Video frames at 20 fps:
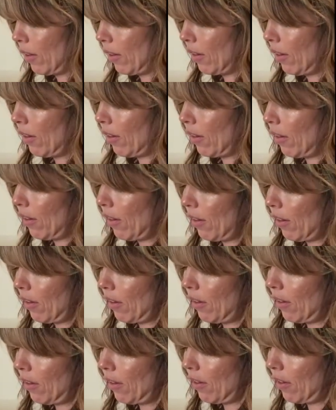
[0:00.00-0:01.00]

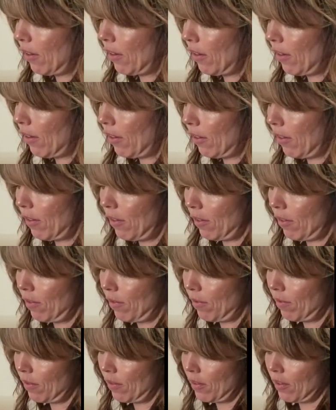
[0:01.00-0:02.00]

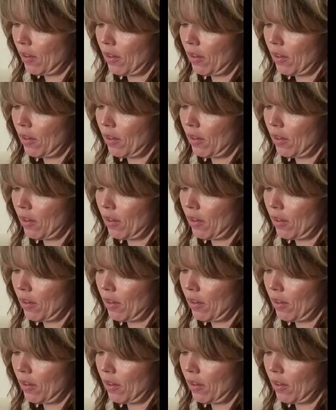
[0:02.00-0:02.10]
(silence)